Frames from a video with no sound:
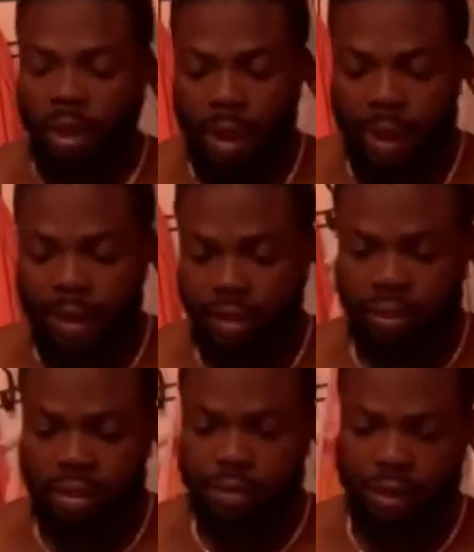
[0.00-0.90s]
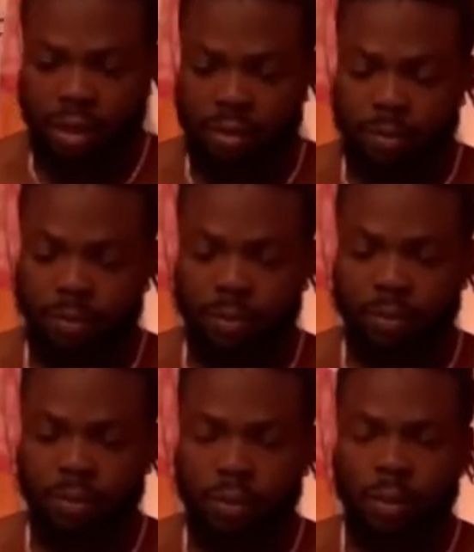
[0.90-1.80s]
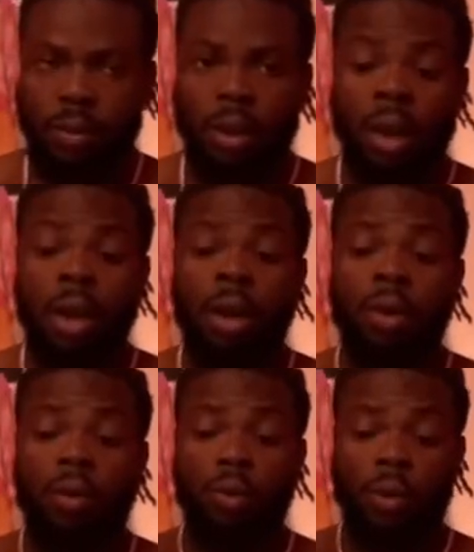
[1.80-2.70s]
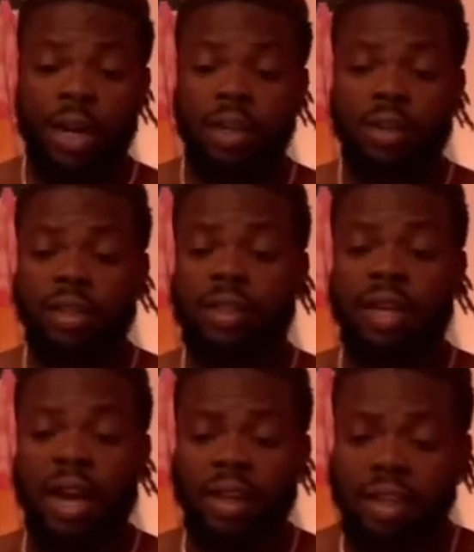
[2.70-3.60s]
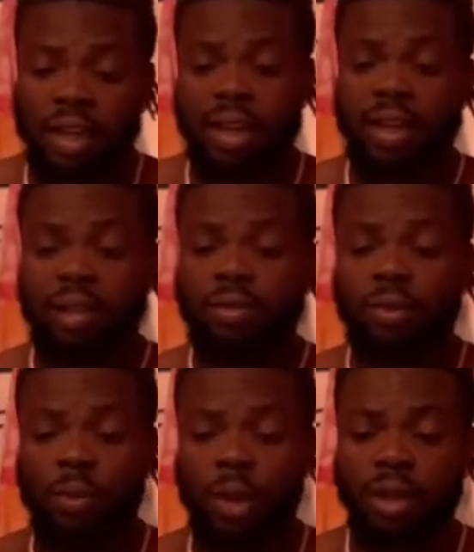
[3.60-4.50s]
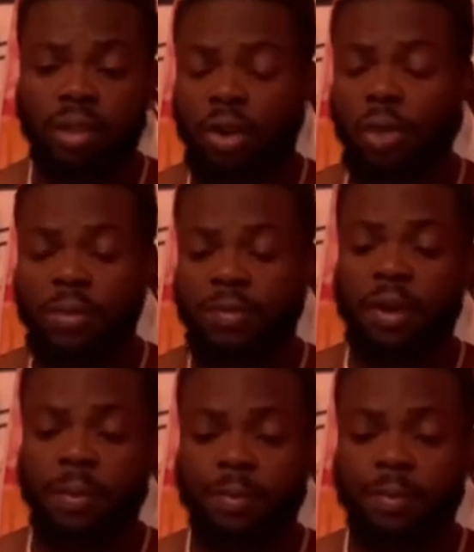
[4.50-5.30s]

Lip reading: Hey Siri, where does alkaline water comes from?